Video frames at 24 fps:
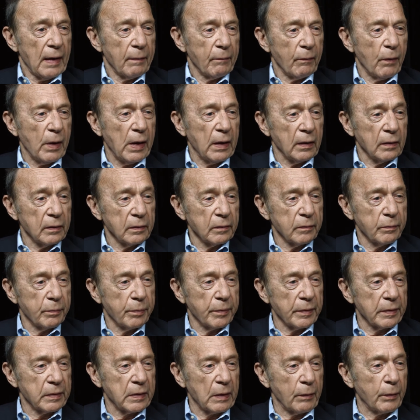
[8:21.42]
Well,
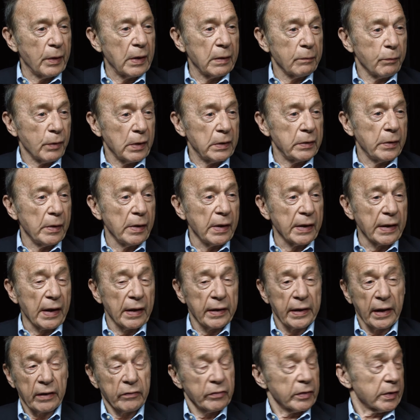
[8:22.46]
we're ruling
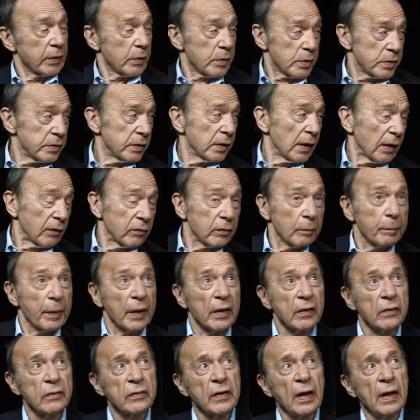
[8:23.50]
out execution, I
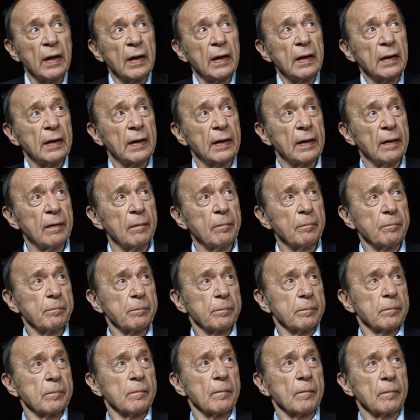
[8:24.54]
suppose. Well,
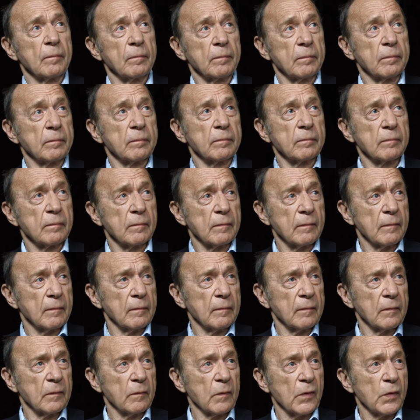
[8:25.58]

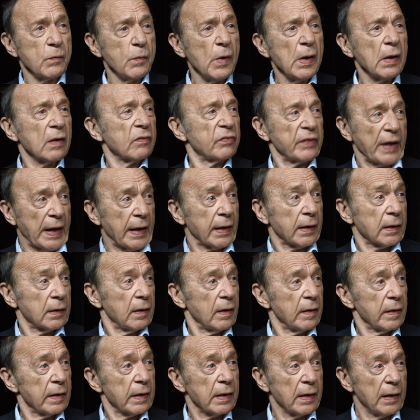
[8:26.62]

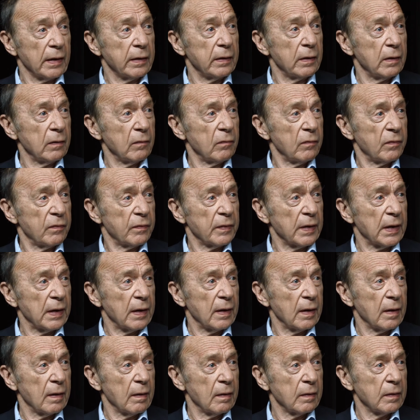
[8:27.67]
exactly the kind of,
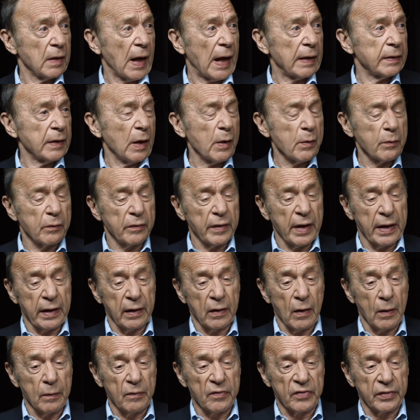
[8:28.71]
I don't
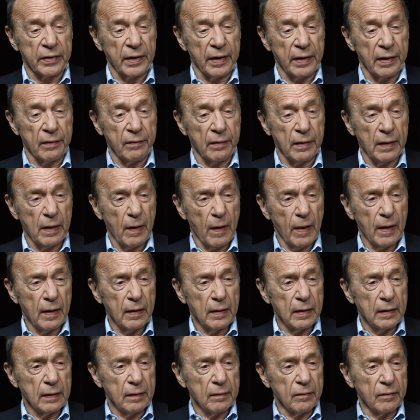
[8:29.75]
think, obviously,
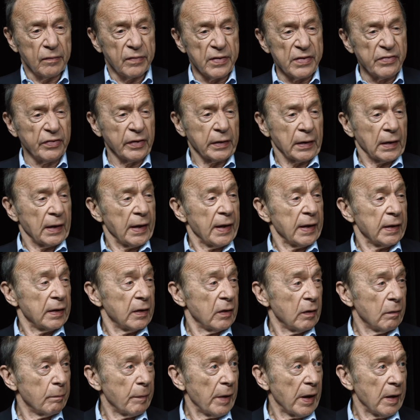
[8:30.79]
physically
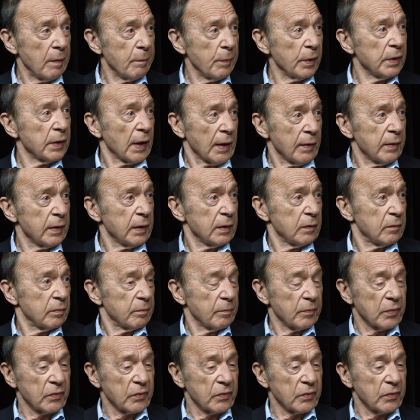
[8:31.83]
inhumane, but I think,